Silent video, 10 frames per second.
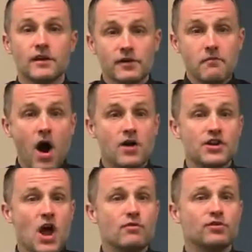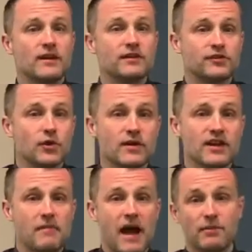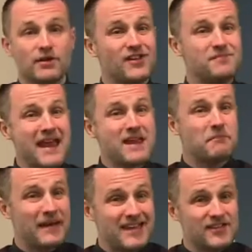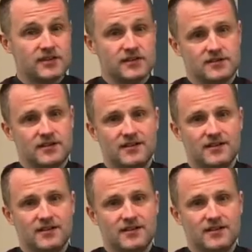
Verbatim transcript: So Mark knows what he's talking about because his mate Peter